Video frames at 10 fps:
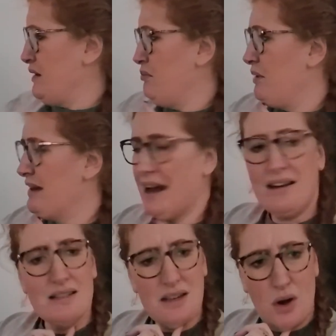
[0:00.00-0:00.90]
But that
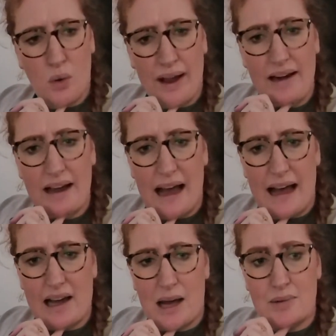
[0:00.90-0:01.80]
doesn't quite add
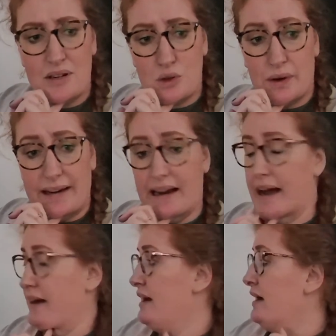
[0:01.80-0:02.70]
up to 29.